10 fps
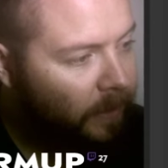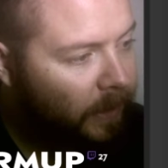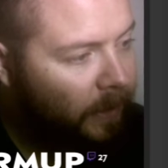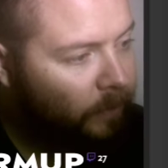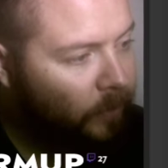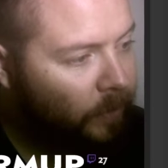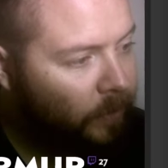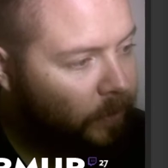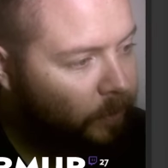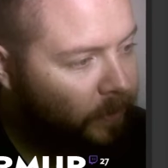I'm going to
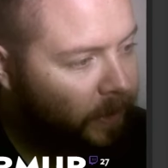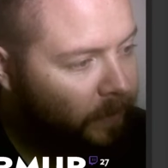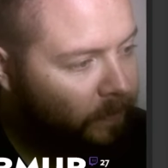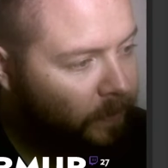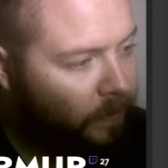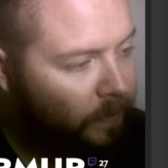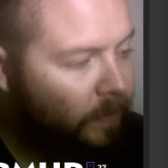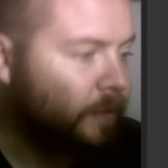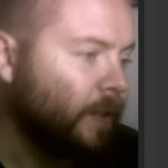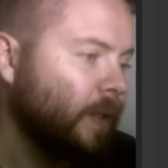copy that photo
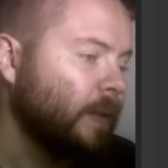today.